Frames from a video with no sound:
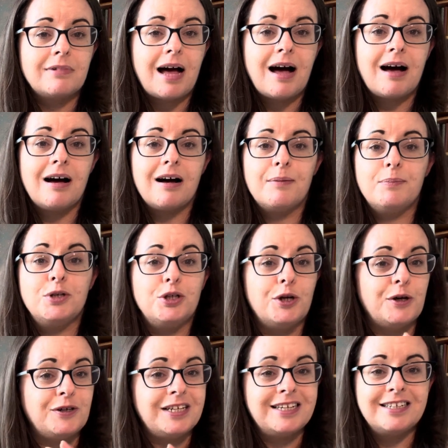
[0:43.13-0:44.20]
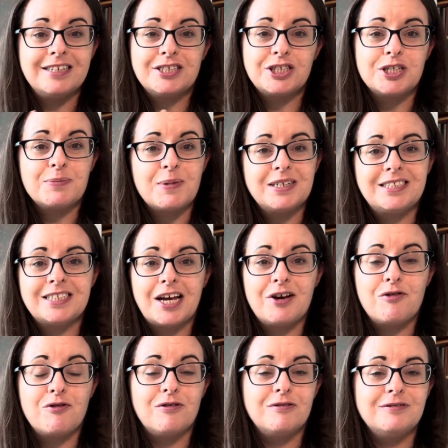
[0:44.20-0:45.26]
deconditioning my
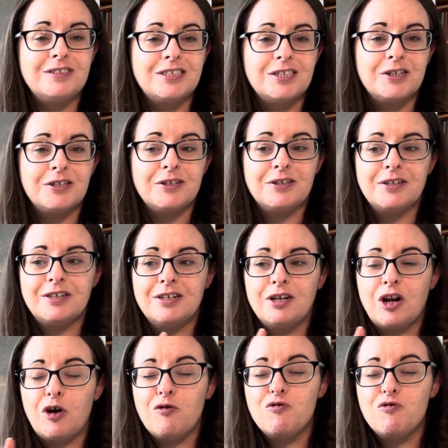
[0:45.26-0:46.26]
sacral to,